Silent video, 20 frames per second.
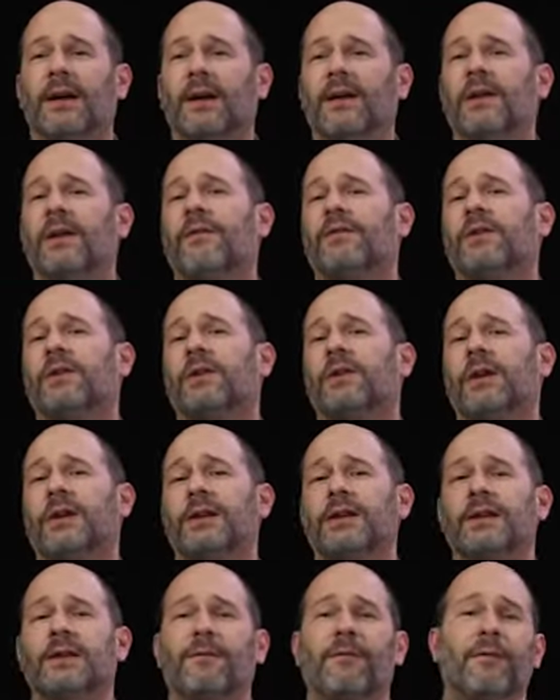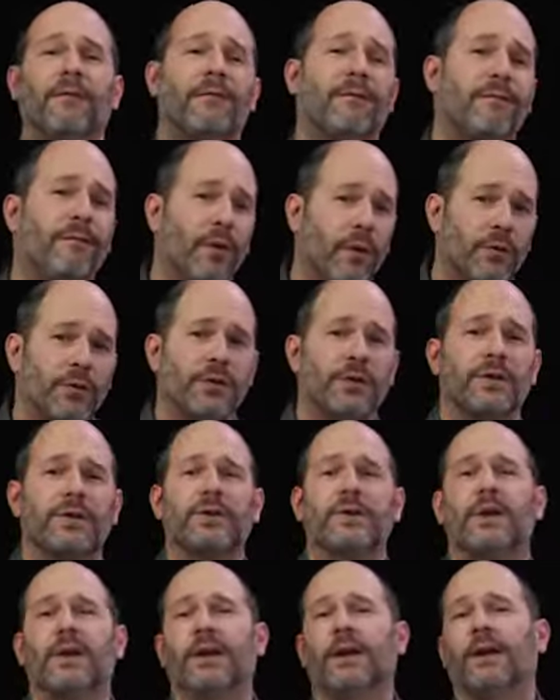You have to look at the different
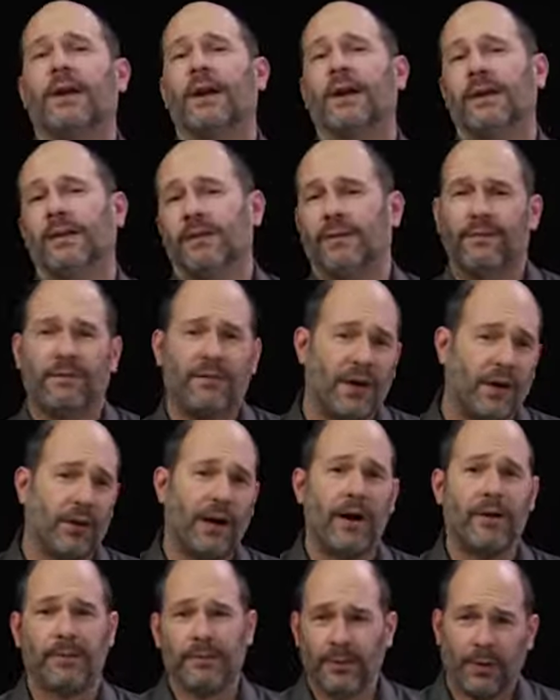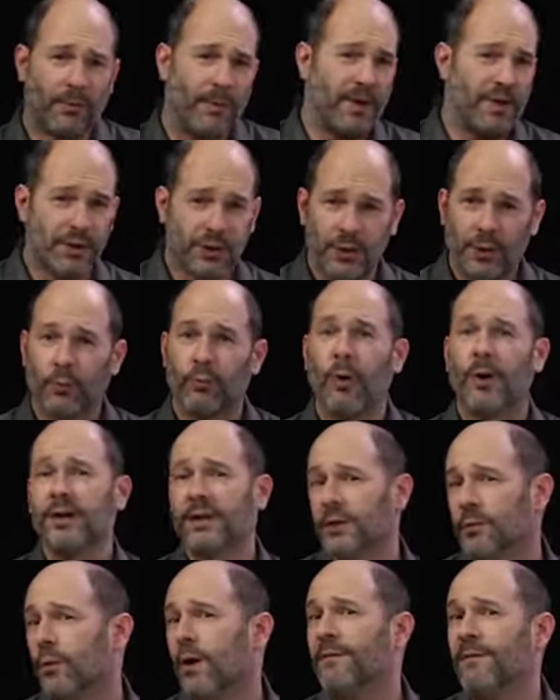versions and figure out, make sure you're
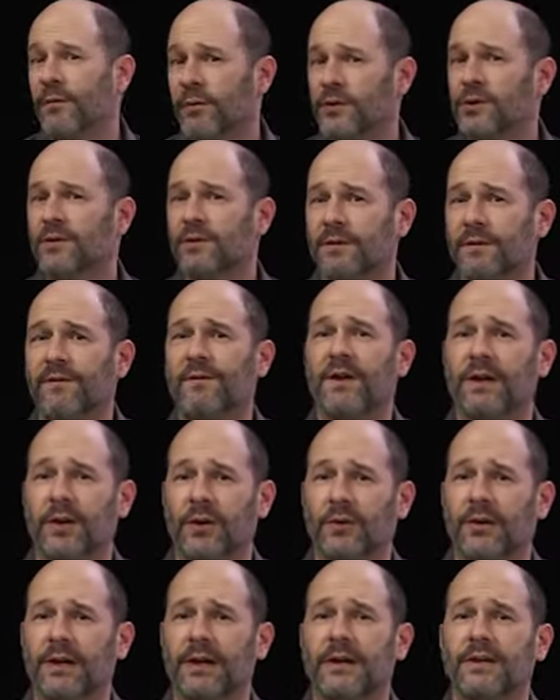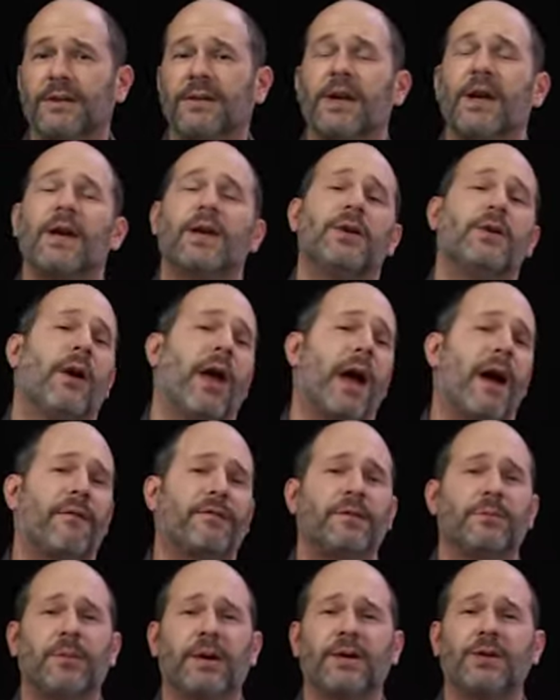running the right version to fit your needs. You have
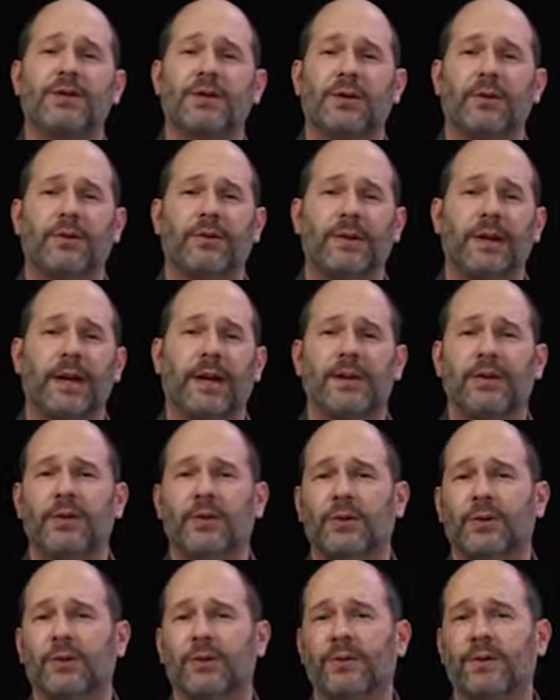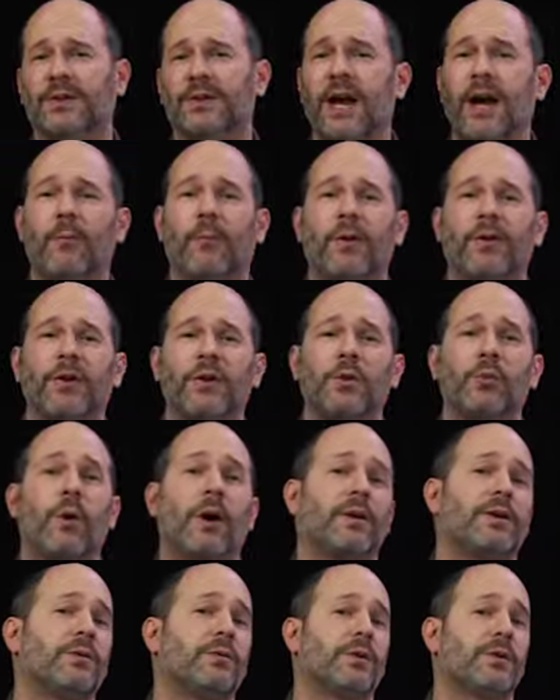to make sure that you decide whether you
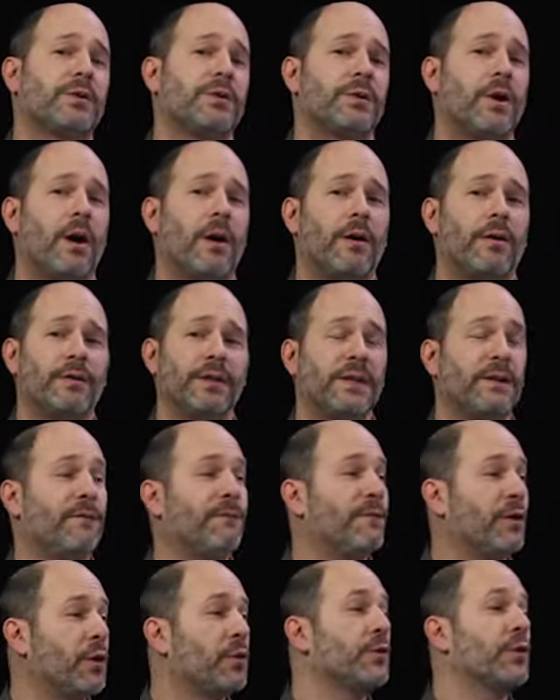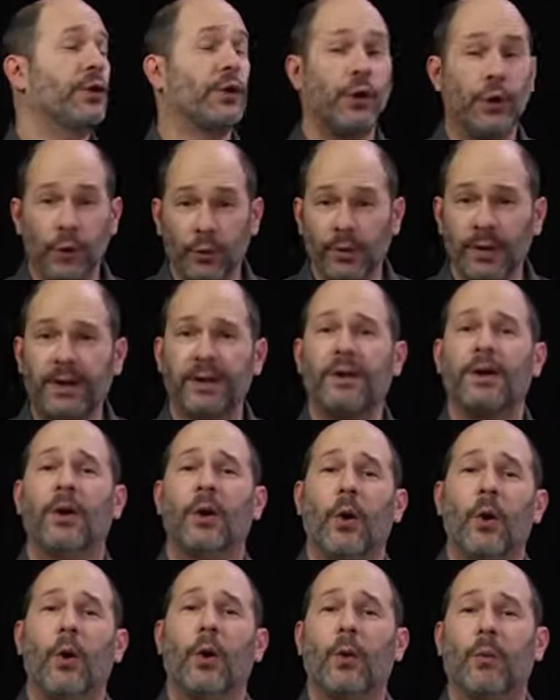want to install the full GUI
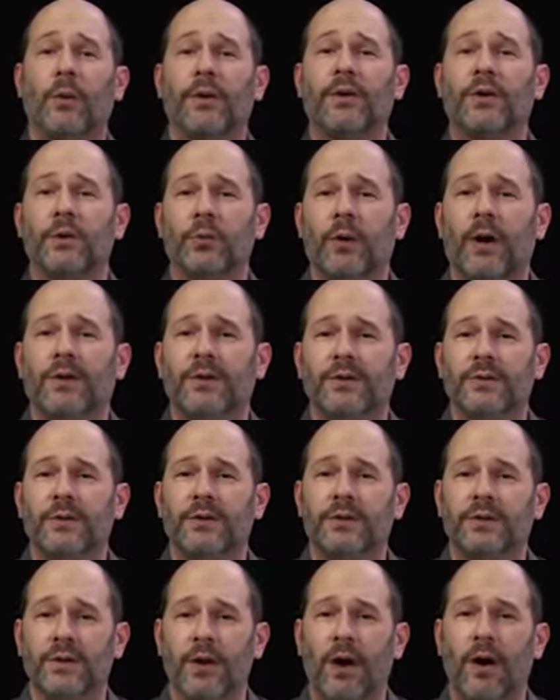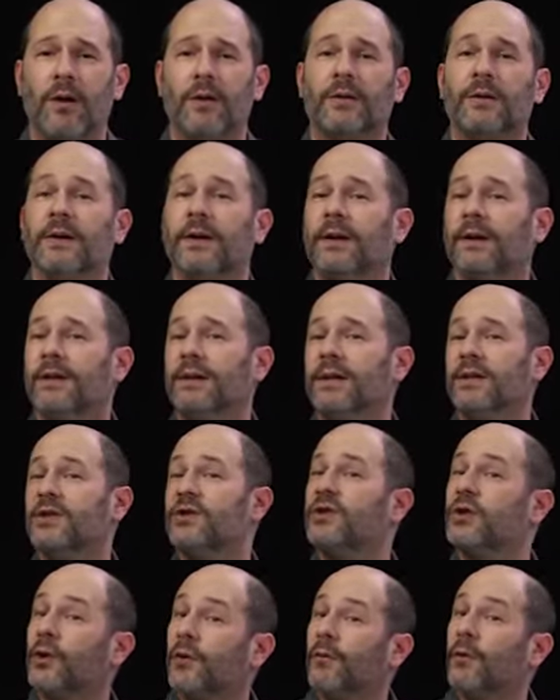or whether you want to install the
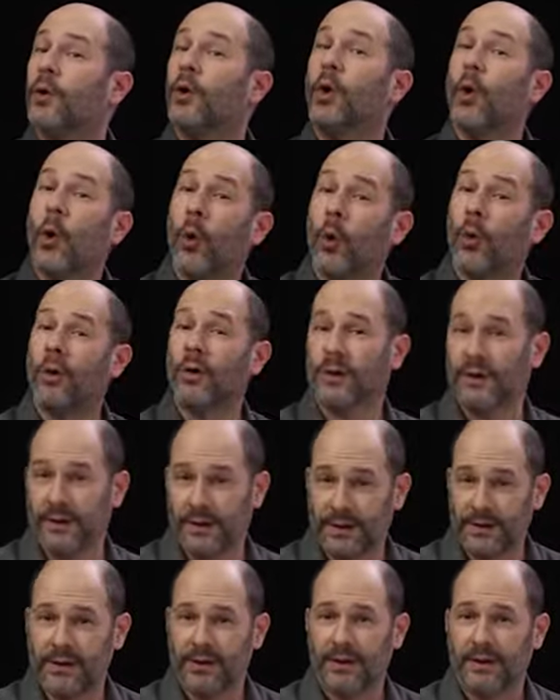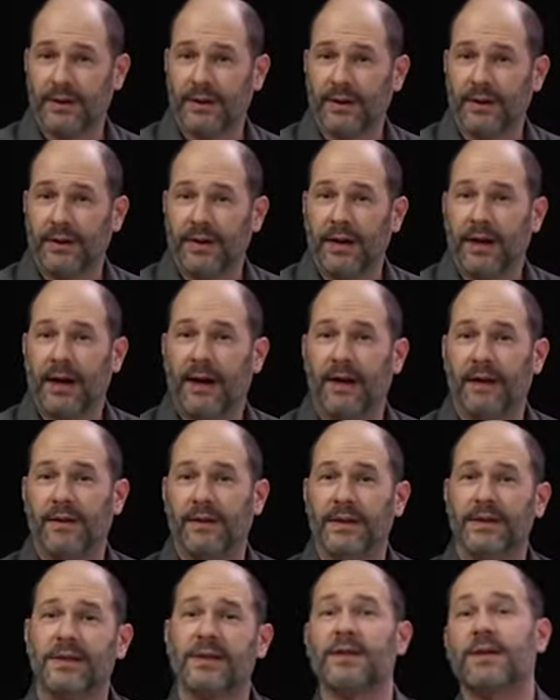Server Core Edition. And
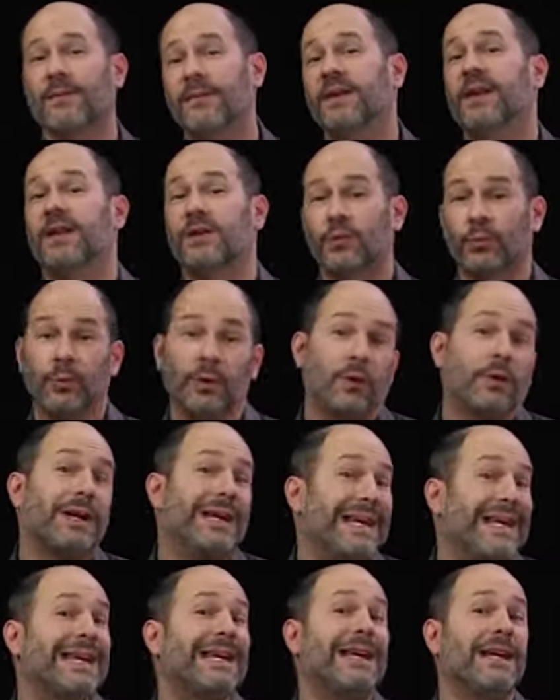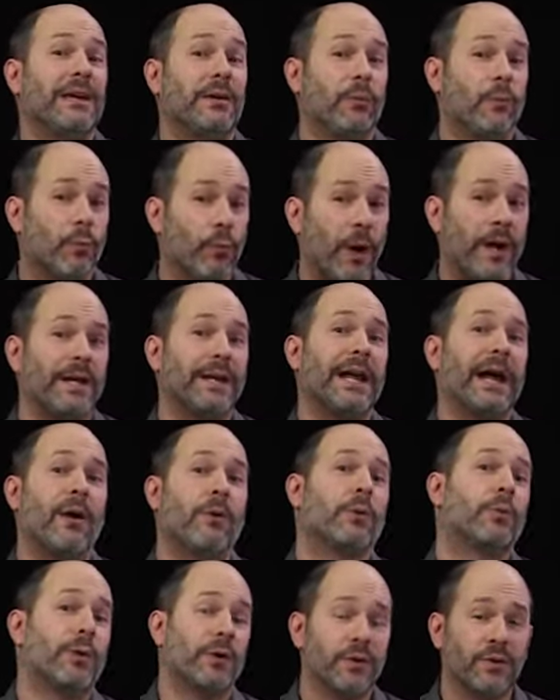this is something that's real key right now
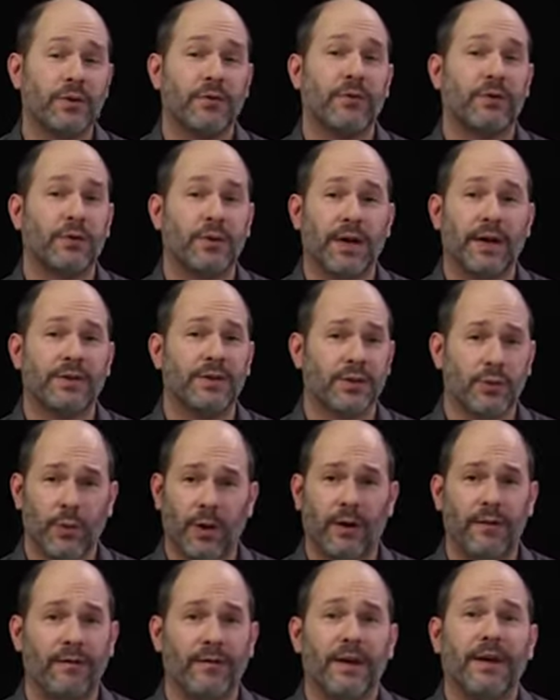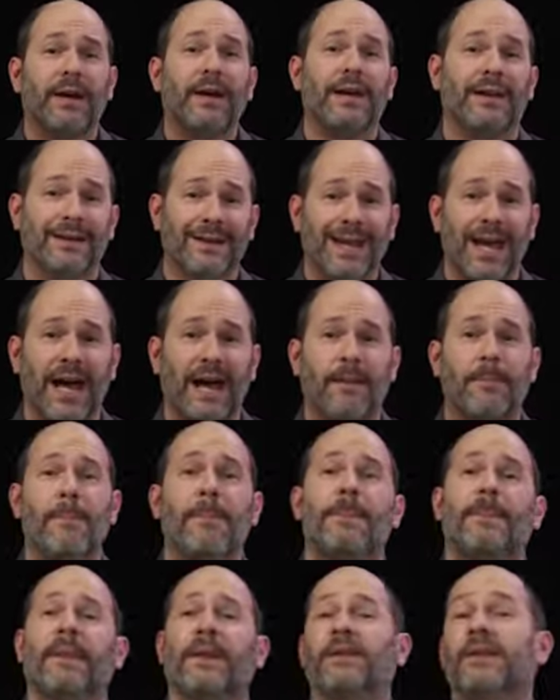with Windows Server 2012 in that
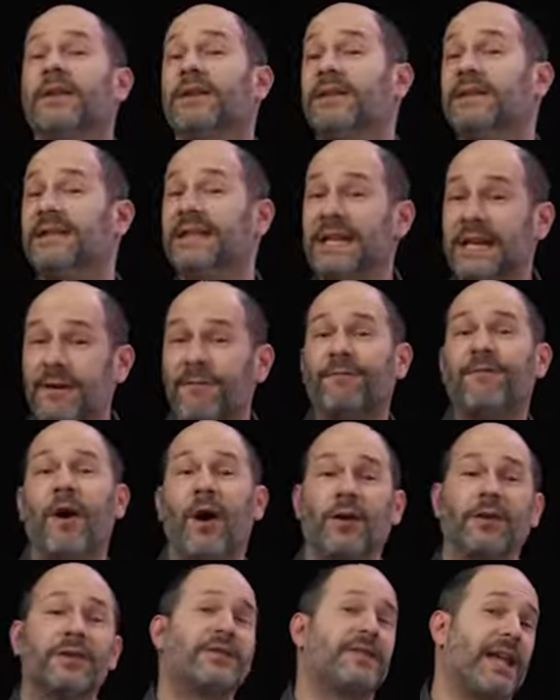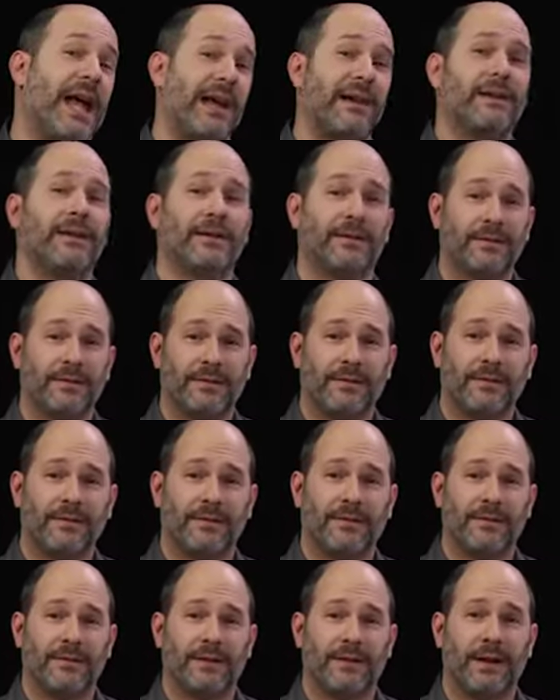the default setting,
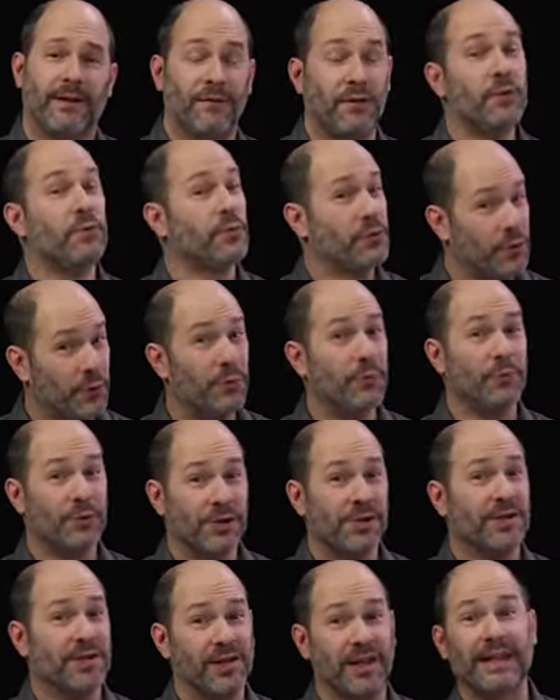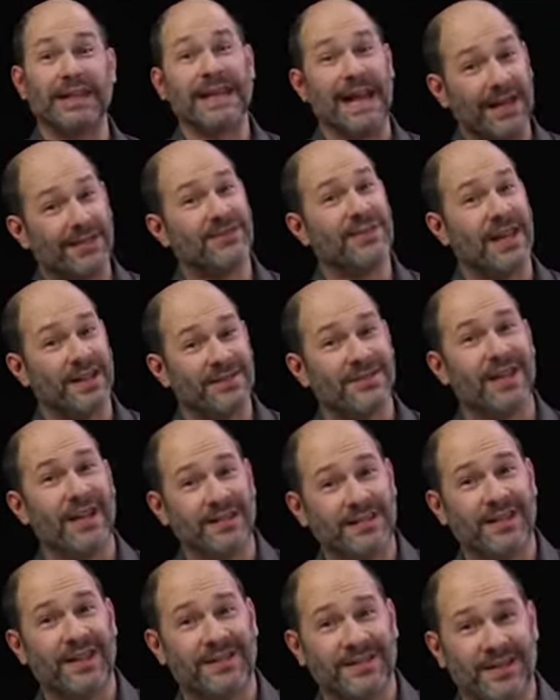if you do just click next,
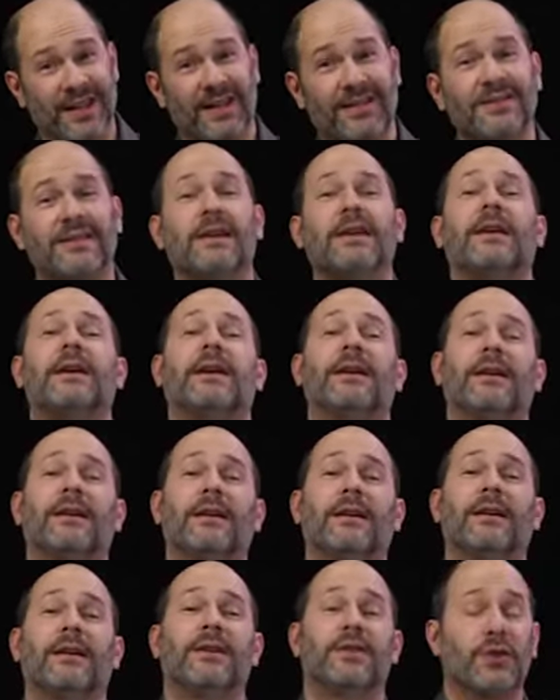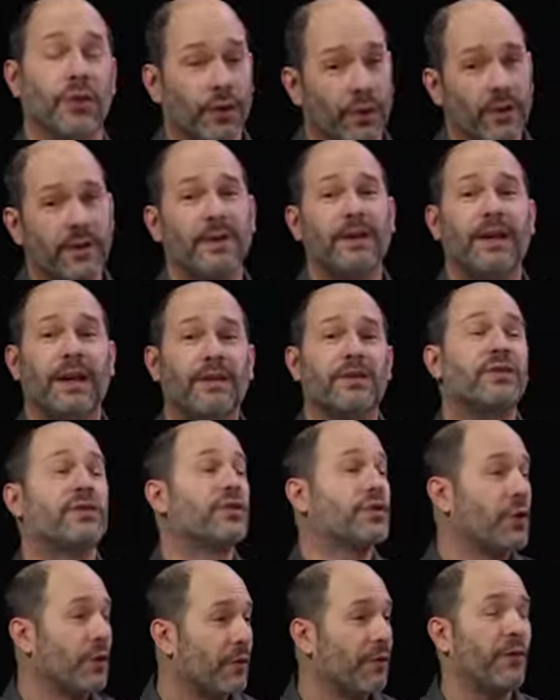is you're going to get
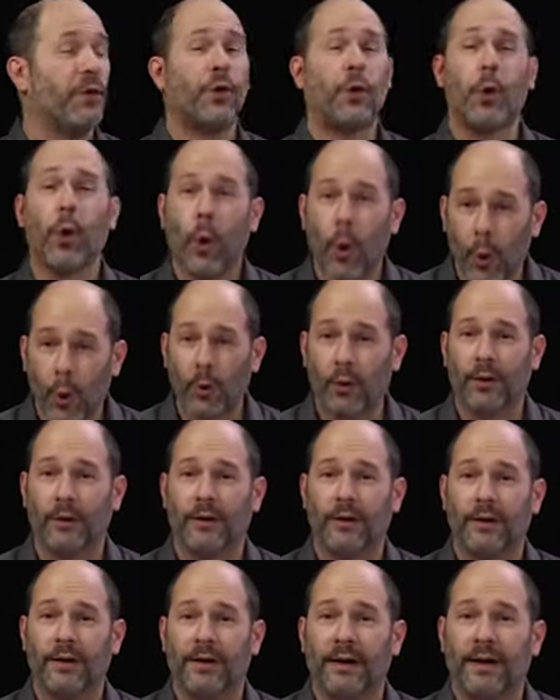Server Core.